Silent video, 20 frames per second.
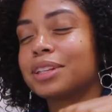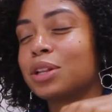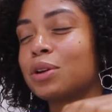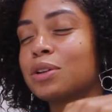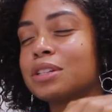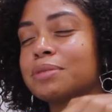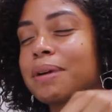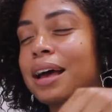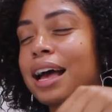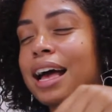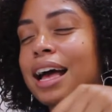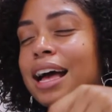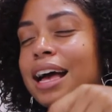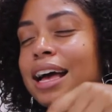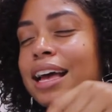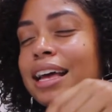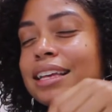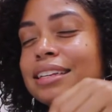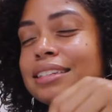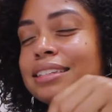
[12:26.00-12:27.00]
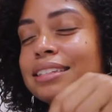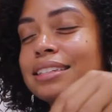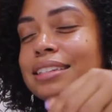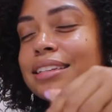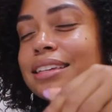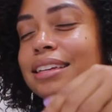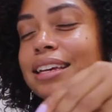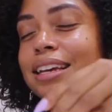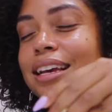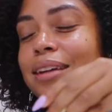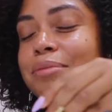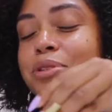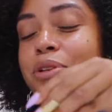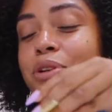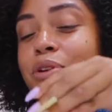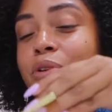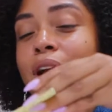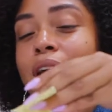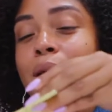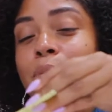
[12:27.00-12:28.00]
Close my eyes. I'm just
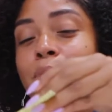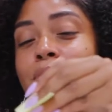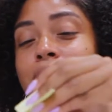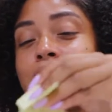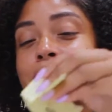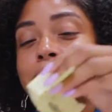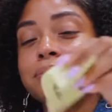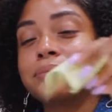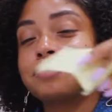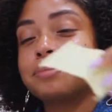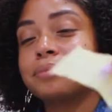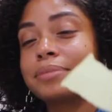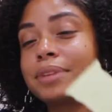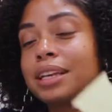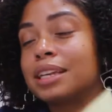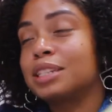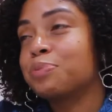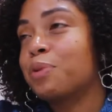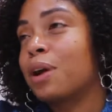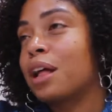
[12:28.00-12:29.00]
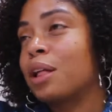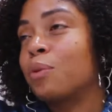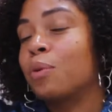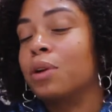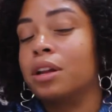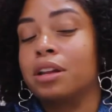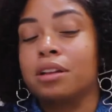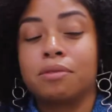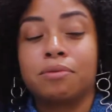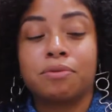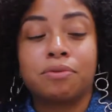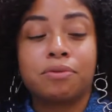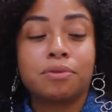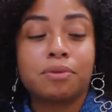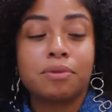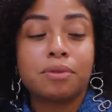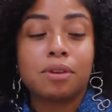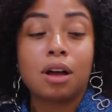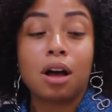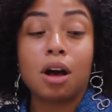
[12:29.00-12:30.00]
gonna grab one. She looked
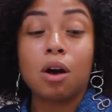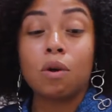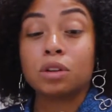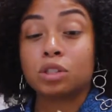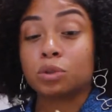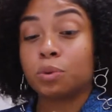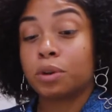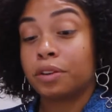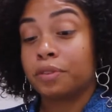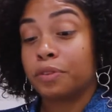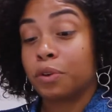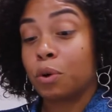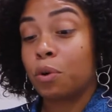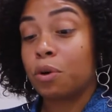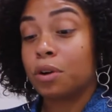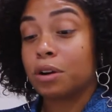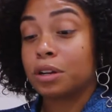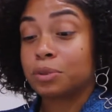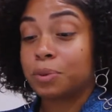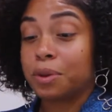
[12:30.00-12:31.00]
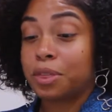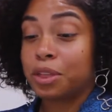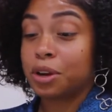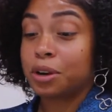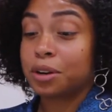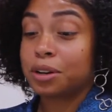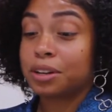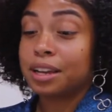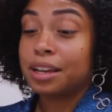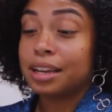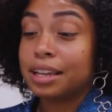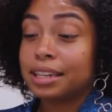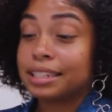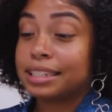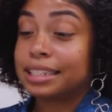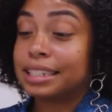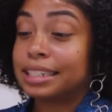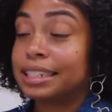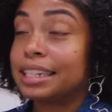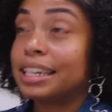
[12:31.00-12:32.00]
at
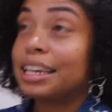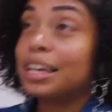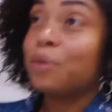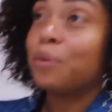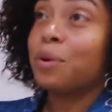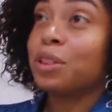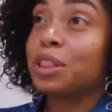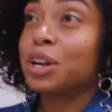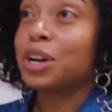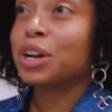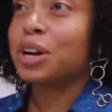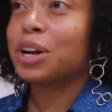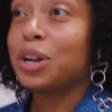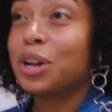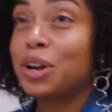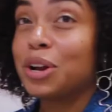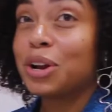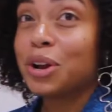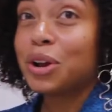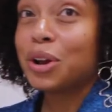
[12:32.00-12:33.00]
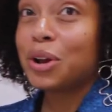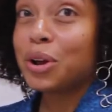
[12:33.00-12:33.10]
it and she was